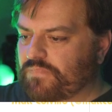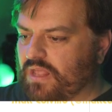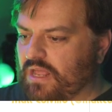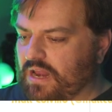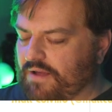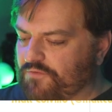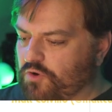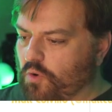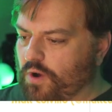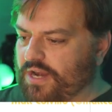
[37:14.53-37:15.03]

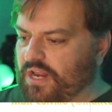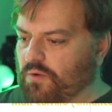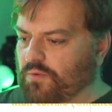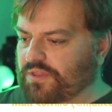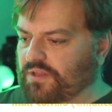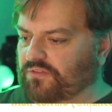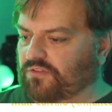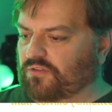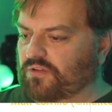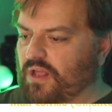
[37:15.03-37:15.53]
And I have no idea
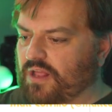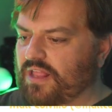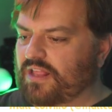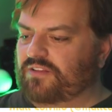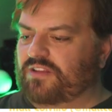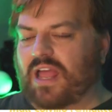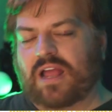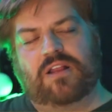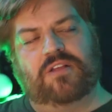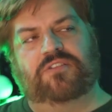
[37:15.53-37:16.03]
what this is.
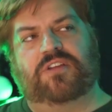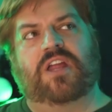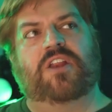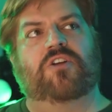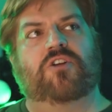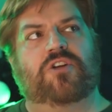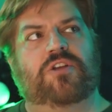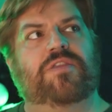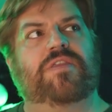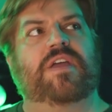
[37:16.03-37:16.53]
Is that a
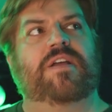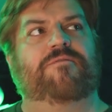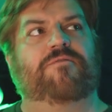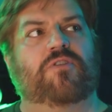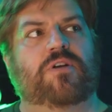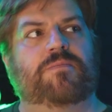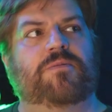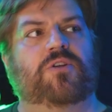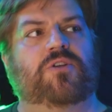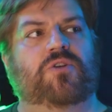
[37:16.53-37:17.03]
good thing
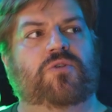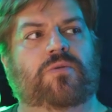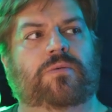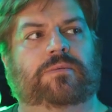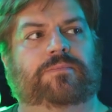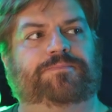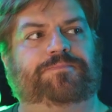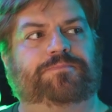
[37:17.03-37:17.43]
for him to do?